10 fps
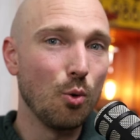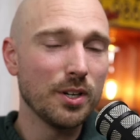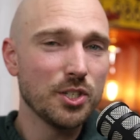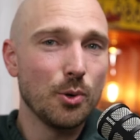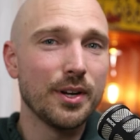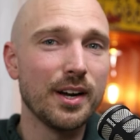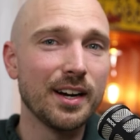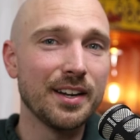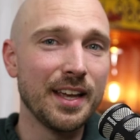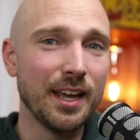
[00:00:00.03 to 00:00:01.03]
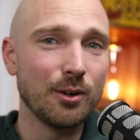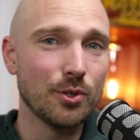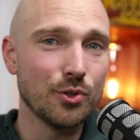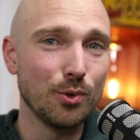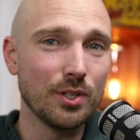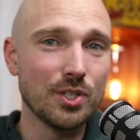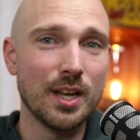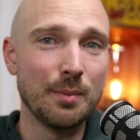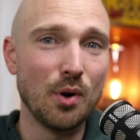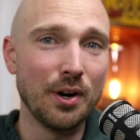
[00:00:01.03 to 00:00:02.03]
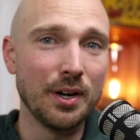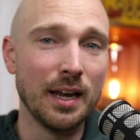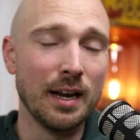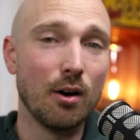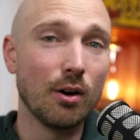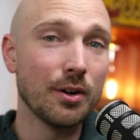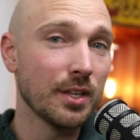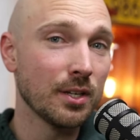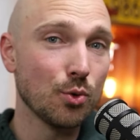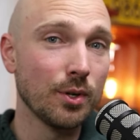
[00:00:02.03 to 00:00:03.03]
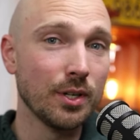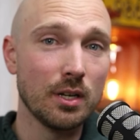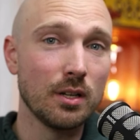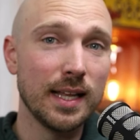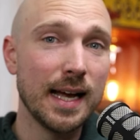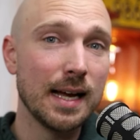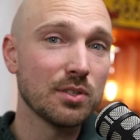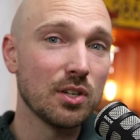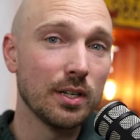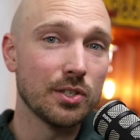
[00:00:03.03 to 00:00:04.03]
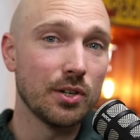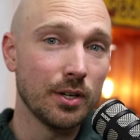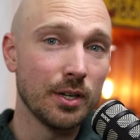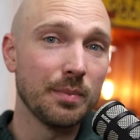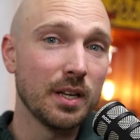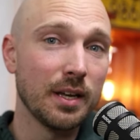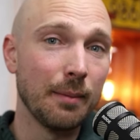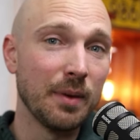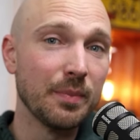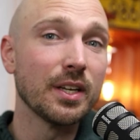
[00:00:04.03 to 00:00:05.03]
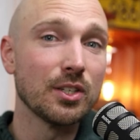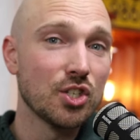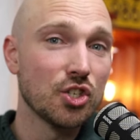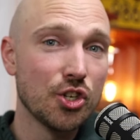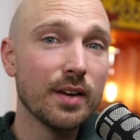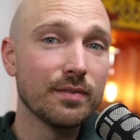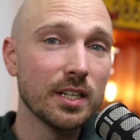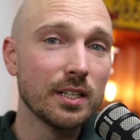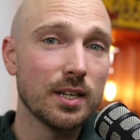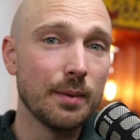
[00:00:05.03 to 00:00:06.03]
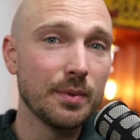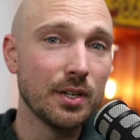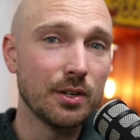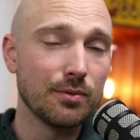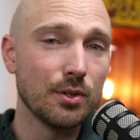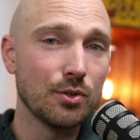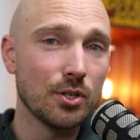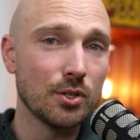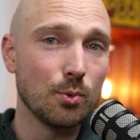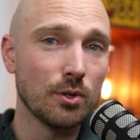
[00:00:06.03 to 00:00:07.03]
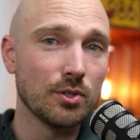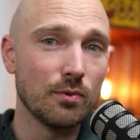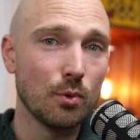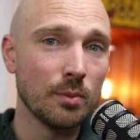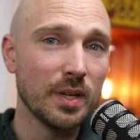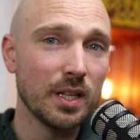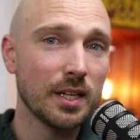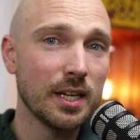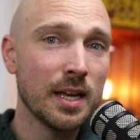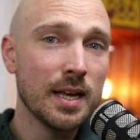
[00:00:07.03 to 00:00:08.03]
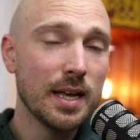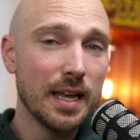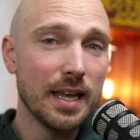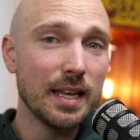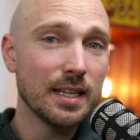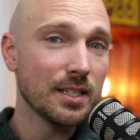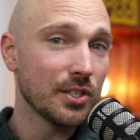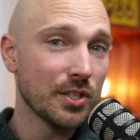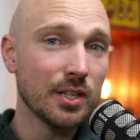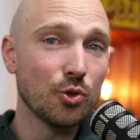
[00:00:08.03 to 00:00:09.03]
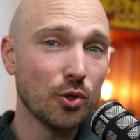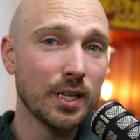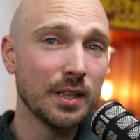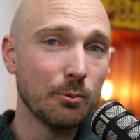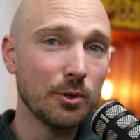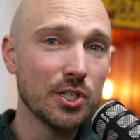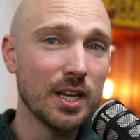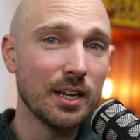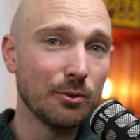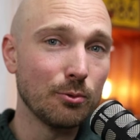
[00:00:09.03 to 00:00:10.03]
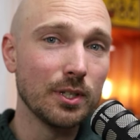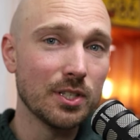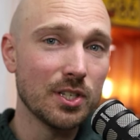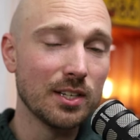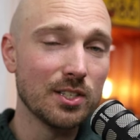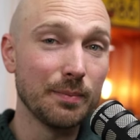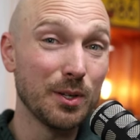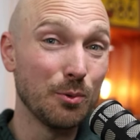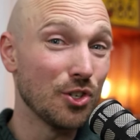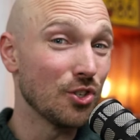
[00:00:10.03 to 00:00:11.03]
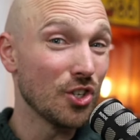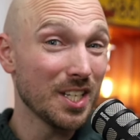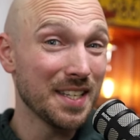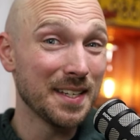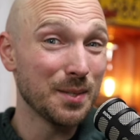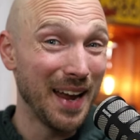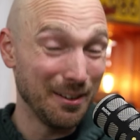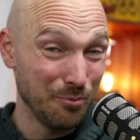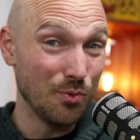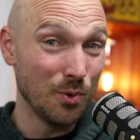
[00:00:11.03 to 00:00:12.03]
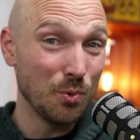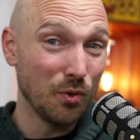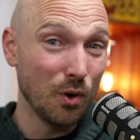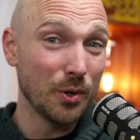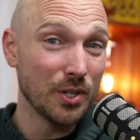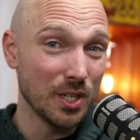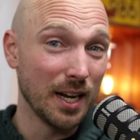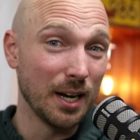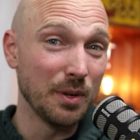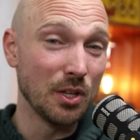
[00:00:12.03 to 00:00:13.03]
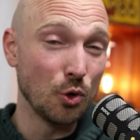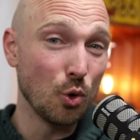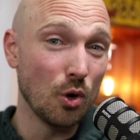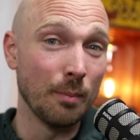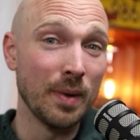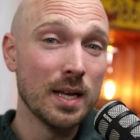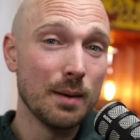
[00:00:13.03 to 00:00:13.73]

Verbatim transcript: What is going on in the Anchorage real estate market? Are things going to collapse? Is there going to be a, a big shift anytime in the near future towards affordability? Is the trend that we're seeing in real estate something we should just expect moving forward to kind of be the norm?